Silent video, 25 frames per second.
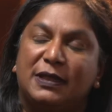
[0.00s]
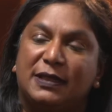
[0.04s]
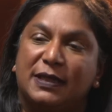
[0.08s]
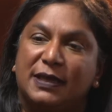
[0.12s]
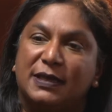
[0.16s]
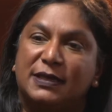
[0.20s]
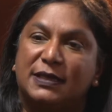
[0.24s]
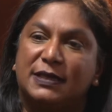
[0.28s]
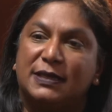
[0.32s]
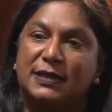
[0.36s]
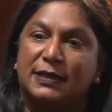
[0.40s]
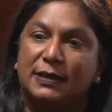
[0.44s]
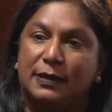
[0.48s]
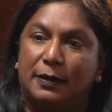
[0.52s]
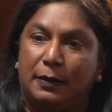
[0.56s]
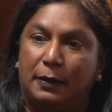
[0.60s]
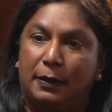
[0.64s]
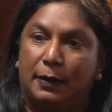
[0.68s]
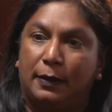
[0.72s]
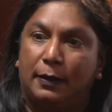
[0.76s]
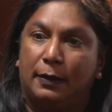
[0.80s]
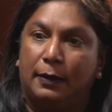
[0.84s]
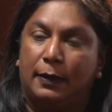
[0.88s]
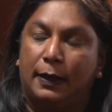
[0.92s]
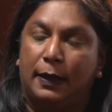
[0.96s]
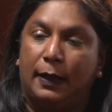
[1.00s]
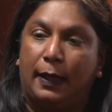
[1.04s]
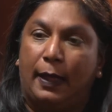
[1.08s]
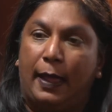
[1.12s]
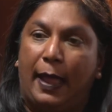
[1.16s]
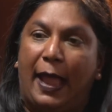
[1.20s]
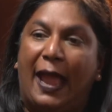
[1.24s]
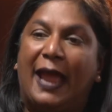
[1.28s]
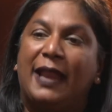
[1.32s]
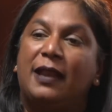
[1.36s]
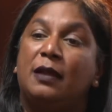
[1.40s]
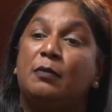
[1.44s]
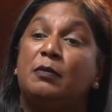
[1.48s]
this
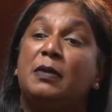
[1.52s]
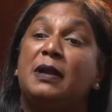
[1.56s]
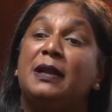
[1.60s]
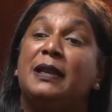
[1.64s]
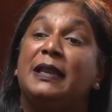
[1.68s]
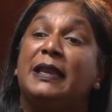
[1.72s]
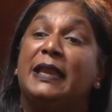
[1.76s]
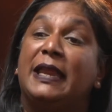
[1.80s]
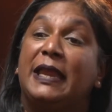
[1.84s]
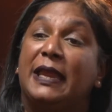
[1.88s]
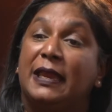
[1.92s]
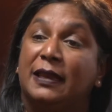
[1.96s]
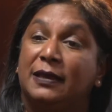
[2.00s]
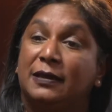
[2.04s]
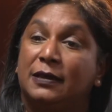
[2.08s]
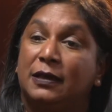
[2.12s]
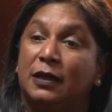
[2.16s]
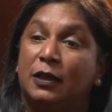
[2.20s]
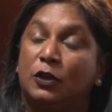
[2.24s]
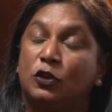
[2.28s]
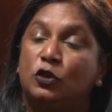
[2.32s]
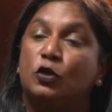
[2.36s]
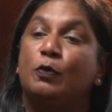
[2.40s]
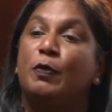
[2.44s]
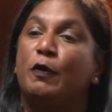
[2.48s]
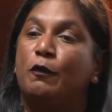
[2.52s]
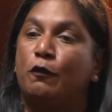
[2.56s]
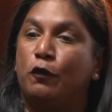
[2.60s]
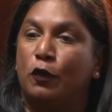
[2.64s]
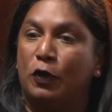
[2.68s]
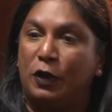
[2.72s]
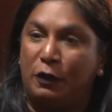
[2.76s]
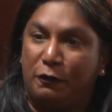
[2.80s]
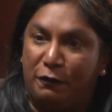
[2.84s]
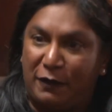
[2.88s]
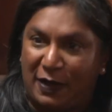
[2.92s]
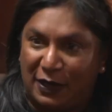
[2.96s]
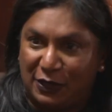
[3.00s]
animal need to be
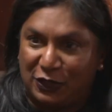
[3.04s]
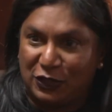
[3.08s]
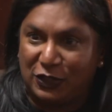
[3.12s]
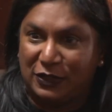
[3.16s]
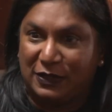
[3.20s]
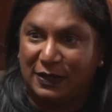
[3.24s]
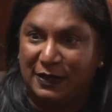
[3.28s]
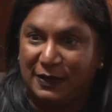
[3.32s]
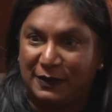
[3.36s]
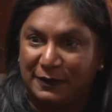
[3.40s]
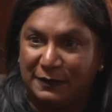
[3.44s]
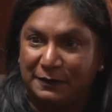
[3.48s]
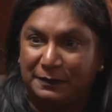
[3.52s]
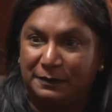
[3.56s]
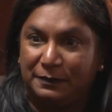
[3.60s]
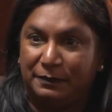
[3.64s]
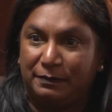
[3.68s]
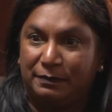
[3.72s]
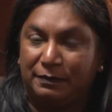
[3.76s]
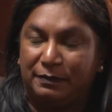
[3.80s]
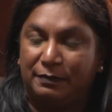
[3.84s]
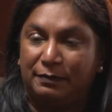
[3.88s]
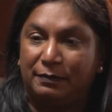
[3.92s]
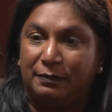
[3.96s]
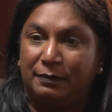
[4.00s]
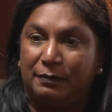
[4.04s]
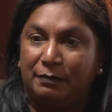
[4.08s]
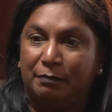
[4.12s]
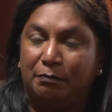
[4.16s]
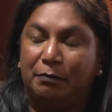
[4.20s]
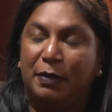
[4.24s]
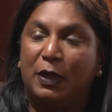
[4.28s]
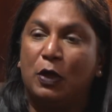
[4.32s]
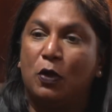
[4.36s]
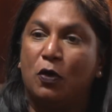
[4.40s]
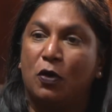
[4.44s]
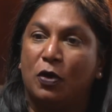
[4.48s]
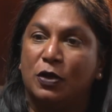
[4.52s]
fully functional?
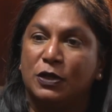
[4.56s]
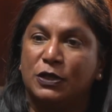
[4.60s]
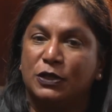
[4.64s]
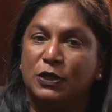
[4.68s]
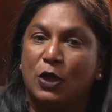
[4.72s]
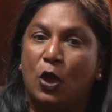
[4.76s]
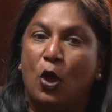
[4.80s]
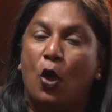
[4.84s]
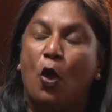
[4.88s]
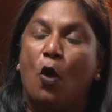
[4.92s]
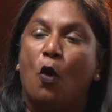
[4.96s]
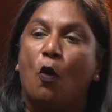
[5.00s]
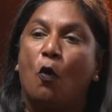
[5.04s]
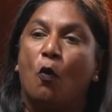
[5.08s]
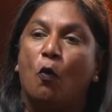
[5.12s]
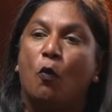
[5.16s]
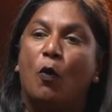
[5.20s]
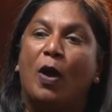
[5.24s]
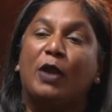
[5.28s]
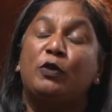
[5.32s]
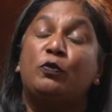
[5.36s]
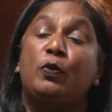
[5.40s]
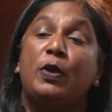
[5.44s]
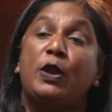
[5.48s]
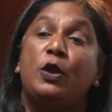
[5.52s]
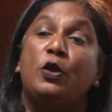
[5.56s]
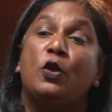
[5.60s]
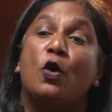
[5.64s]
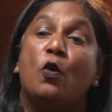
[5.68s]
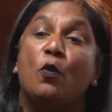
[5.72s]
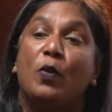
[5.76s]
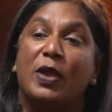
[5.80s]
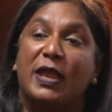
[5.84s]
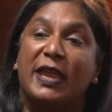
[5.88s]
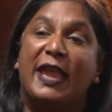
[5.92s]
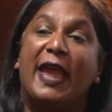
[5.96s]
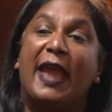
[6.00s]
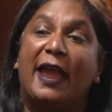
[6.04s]
Because what we know
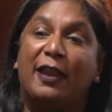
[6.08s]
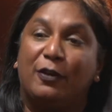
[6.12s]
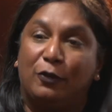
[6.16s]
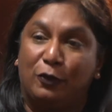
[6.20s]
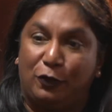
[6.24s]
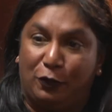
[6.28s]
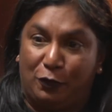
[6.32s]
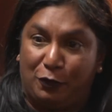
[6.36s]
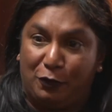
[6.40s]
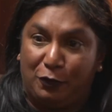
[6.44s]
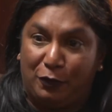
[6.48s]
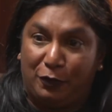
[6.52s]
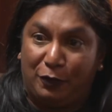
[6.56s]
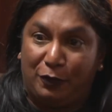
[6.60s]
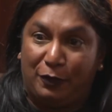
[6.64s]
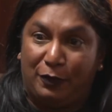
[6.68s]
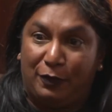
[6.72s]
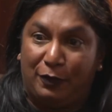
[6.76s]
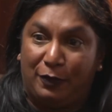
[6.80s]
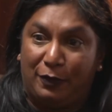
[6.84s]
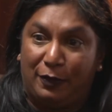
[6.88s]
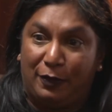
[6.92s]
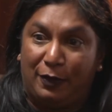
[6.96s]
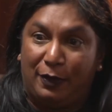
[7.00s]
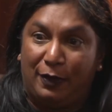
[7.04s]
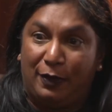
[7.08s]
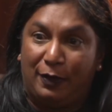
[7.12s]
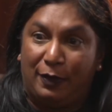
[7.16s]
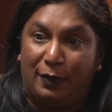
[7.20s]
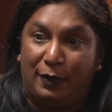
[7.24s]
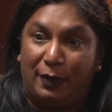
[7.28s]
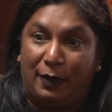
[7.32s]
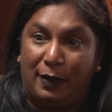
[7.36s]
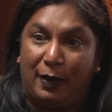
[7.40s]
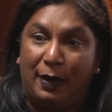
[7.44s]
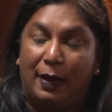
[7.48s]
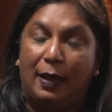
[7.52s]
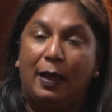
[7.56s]
we can do,
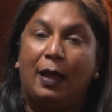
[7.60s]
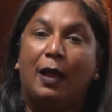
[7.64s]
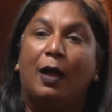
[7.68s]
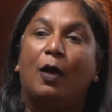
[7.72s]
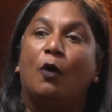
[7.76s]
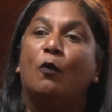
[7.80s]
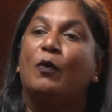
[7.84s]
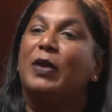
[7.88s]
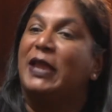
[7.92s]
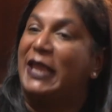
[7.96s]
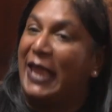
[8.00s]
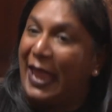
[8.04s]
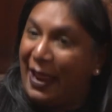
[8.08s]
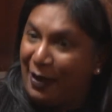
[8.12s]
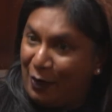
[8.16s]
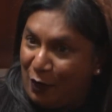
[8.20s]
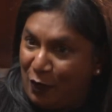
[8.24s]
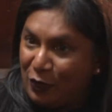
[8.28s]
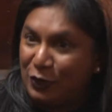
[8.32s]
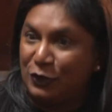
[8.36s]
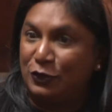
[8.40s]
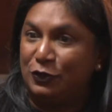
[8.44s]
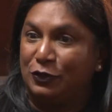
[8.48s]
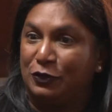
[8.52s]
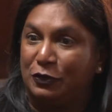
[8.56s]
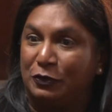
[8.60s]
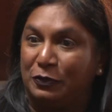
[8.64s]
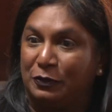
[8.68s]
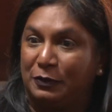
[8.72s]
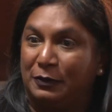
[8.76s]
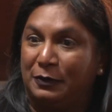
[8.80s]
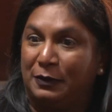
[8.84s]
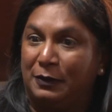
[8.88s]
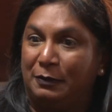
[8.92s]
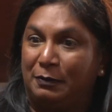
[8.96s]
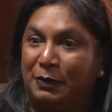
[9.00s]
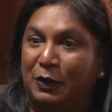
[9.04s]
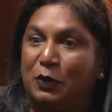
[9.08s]
we cannot do
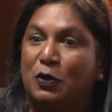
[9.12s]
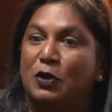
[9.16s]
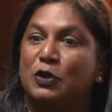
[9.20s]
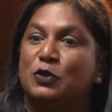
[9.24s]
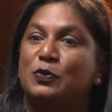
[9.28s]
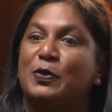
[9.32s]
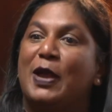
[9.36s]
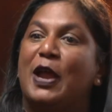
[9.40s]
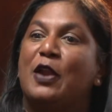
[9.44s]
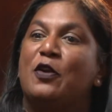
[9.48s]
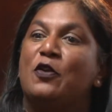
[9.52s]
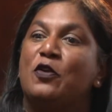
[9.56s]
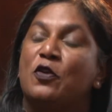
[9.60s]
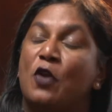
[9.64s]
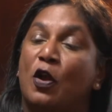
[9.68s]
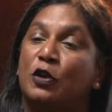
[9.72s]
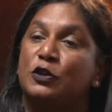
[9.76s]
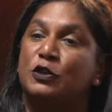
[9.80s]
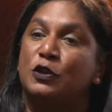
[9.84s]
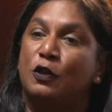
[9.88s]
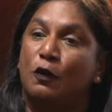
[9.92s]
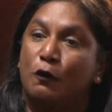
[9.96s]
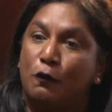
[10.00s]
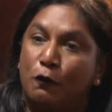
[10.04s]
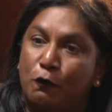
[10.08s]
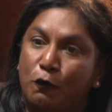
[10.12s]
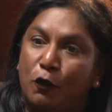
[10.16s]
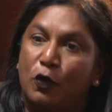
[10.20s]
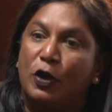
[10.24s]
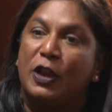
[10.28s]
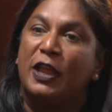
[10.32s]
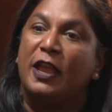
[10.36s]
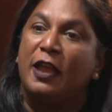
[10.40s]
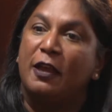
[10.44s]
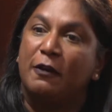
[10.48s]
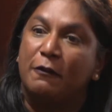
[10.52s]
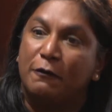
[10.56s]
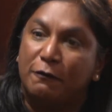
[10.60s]
because we are not
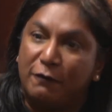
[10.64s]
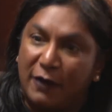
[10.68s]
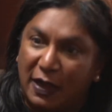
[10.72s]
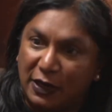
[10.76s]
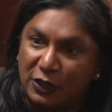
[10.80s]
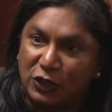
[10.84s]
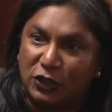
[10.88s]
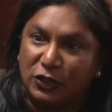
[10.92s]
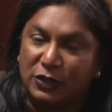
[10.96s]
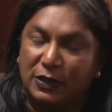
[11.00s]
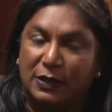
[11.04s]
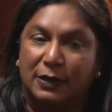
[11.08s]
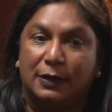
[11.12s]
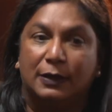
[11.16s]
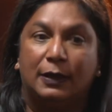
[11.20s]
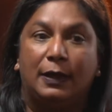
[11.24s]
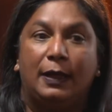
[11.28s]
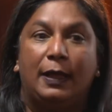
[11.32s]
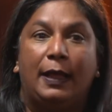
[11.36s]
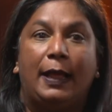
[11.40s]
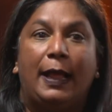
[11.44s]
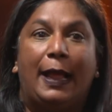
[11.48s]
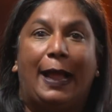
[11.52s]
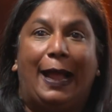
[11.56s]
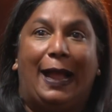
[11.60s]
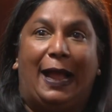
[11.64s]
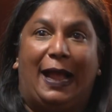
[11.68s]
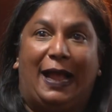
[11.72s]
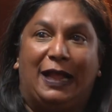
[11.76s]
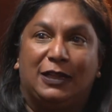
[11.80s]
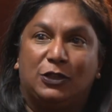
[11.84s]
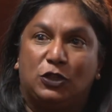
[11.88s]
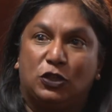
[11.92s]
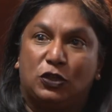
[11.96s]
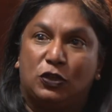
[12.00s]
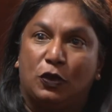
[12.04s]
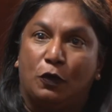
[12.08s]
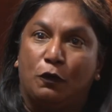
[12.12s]
fully functional.
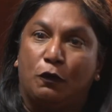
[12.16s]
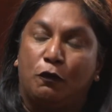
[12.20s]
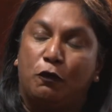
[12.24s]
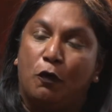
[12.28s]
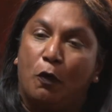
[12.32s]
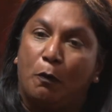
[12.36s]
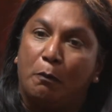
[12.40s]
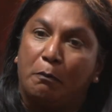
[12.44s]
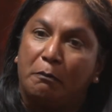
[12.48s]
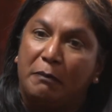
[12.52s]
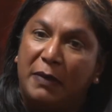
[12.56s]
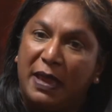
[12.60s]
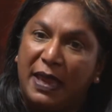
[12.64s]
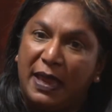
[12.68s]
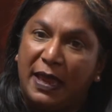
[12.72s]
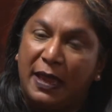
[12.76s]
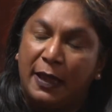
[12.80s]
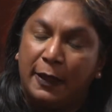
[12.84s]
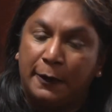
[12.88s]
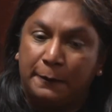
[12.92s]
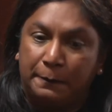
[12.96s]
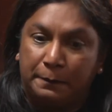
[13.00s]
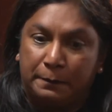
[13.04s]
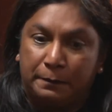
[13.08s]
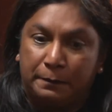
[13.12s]
And so for me,